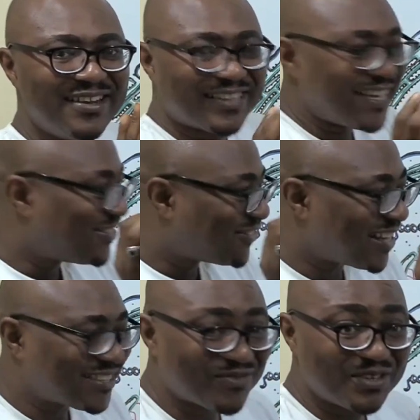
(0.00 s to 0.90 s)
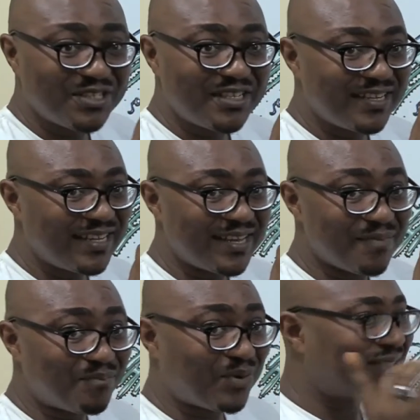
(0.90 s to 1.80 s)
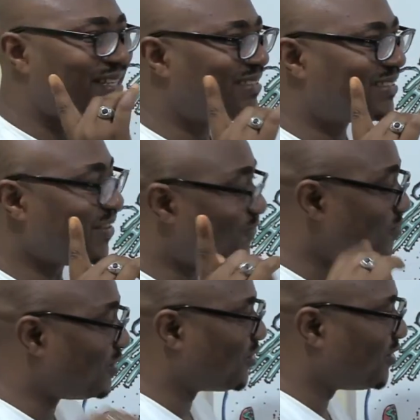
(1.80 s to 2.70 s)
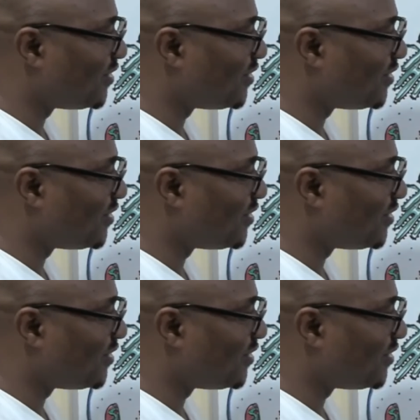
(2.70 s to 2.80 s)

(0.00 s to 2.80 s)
Okay, so that's one important information you